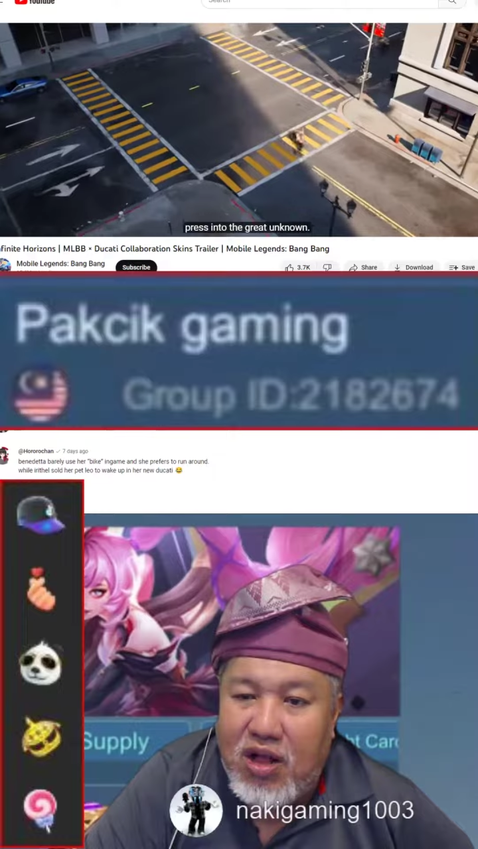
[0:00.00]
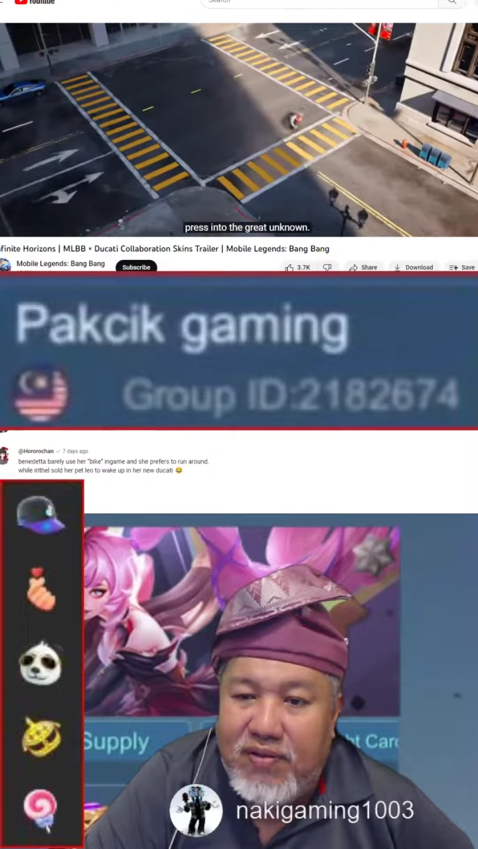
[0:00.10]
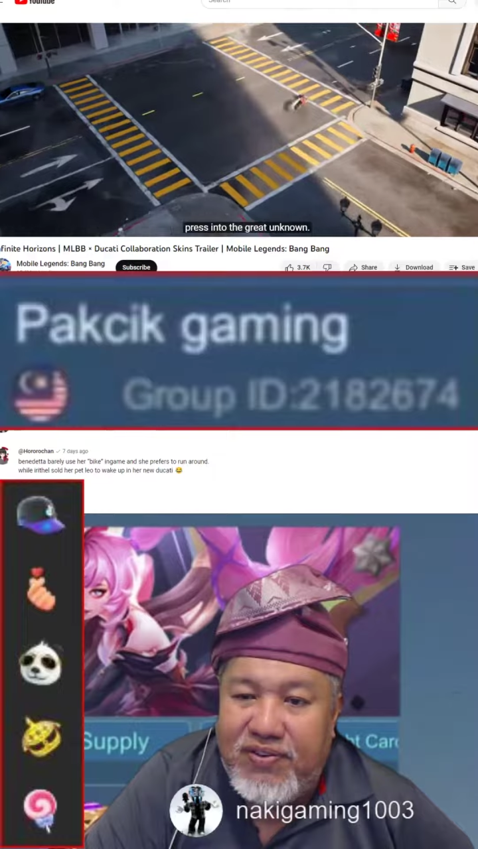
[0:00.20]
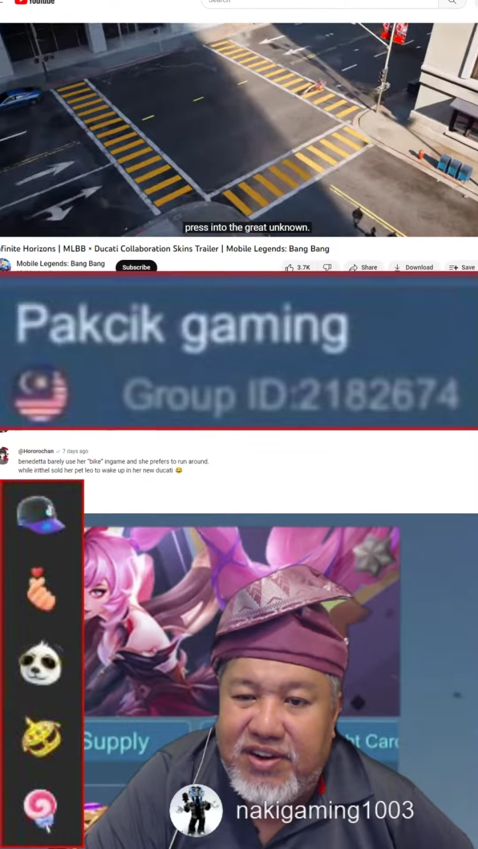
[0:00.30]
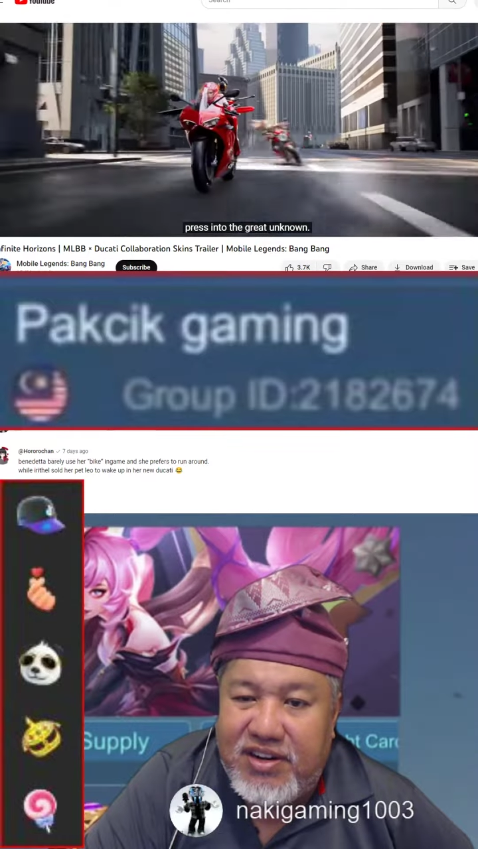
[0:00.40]

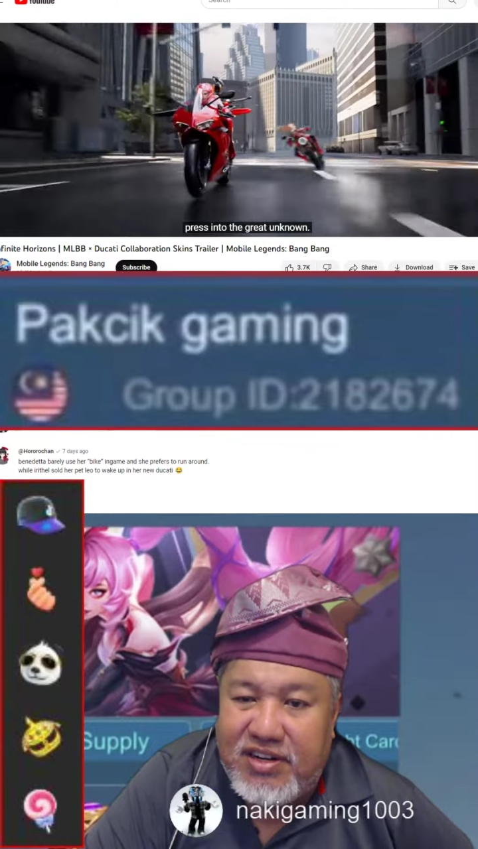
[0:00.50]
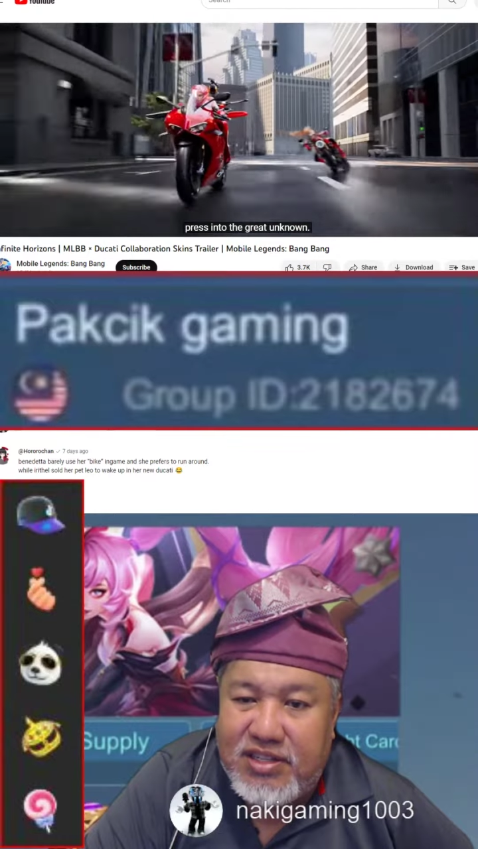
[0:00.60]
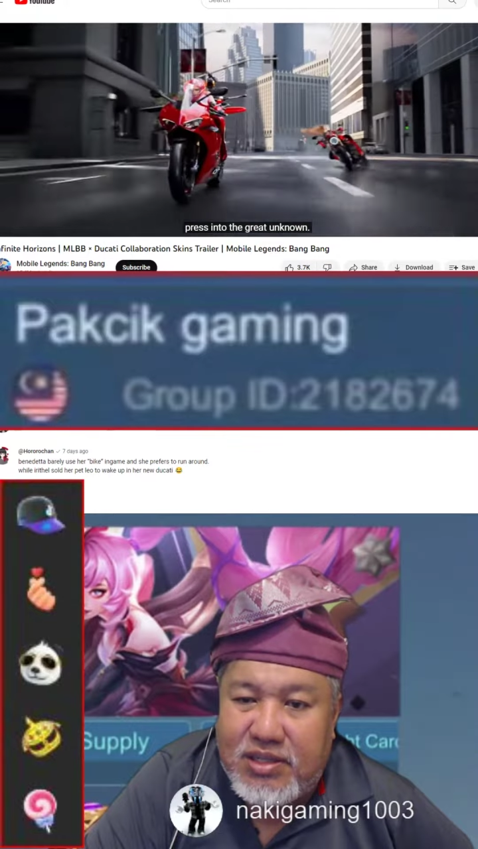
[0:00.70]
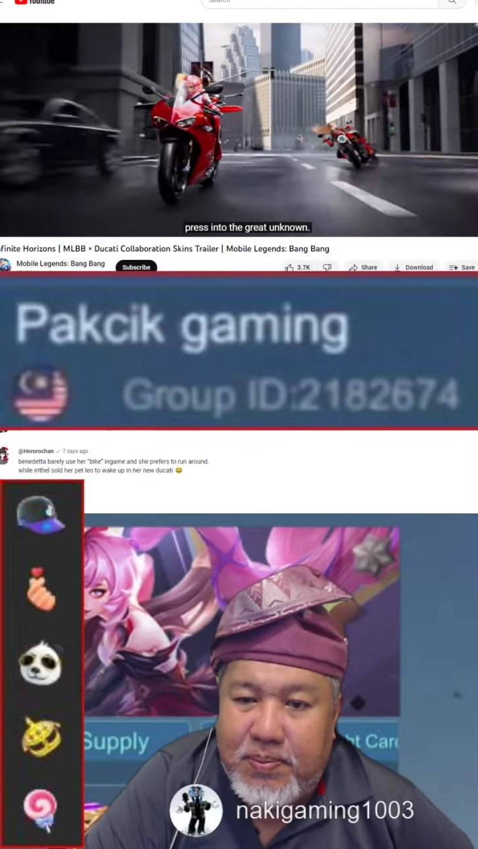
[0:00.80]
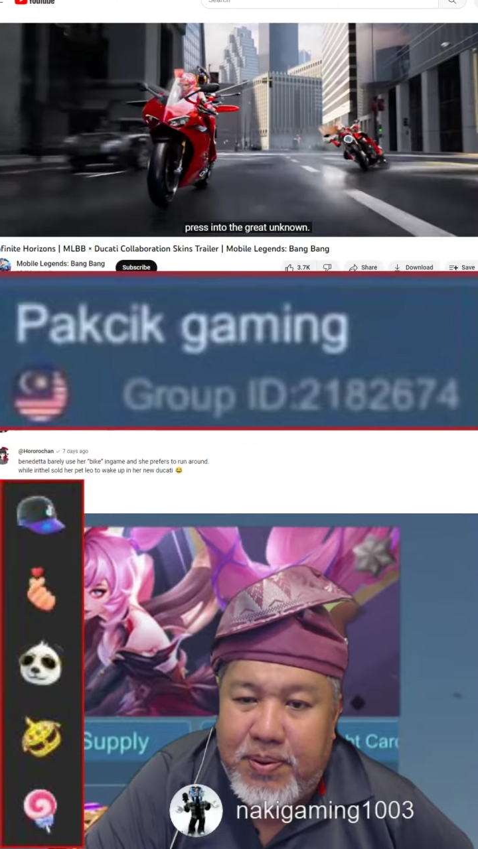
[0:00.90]

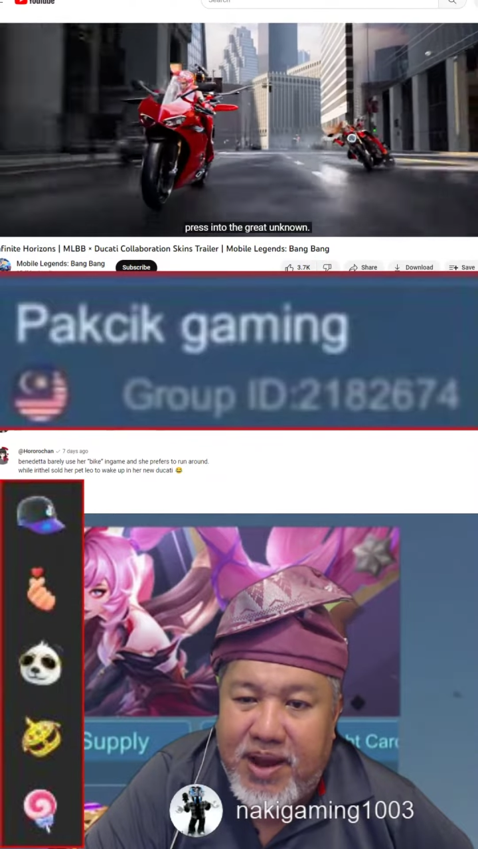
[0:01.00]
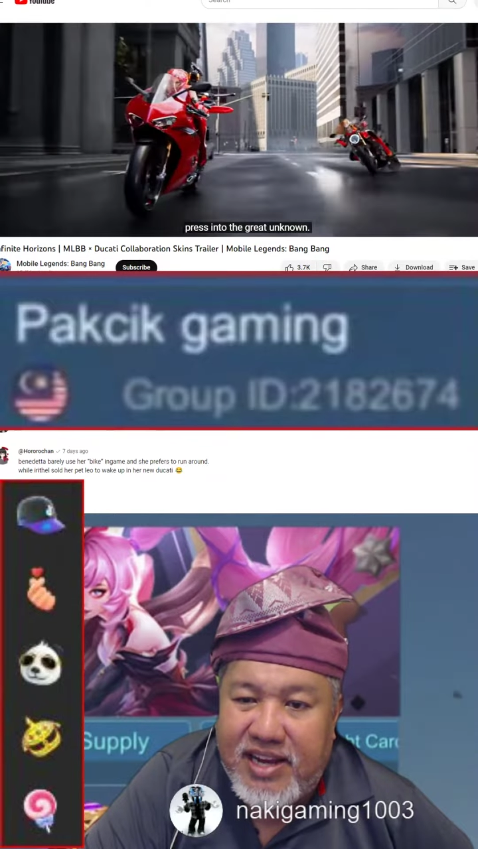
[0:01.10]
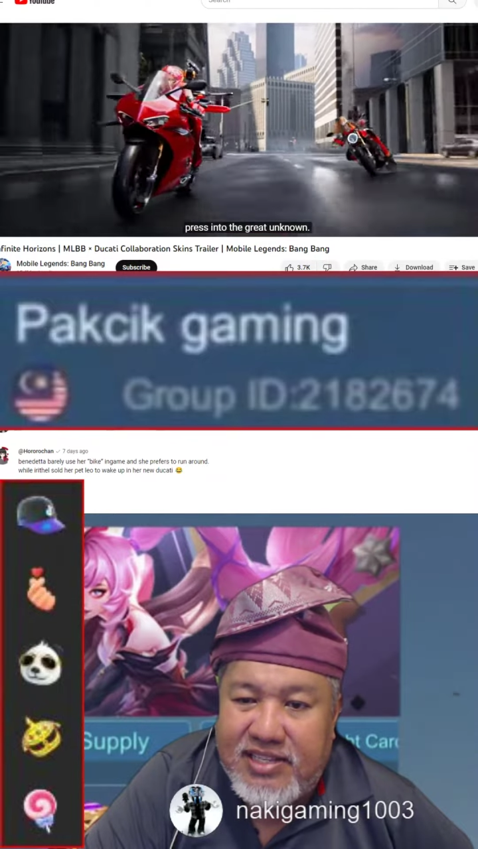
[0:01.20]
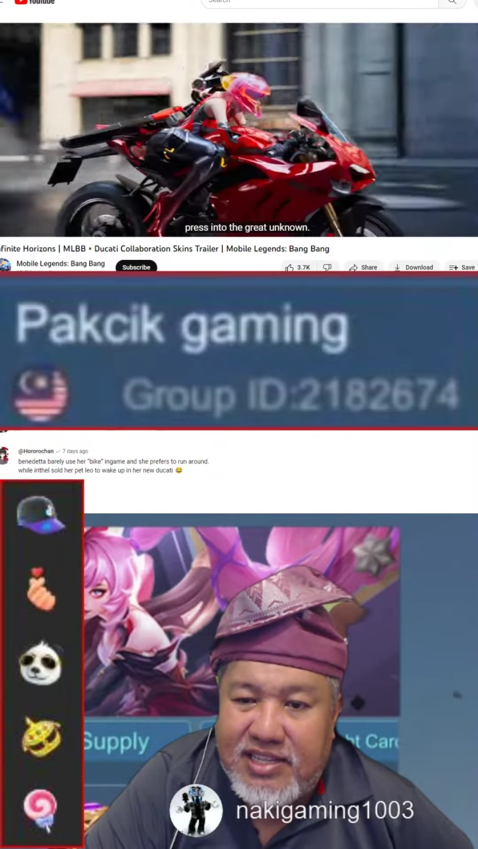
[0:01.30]
fears, press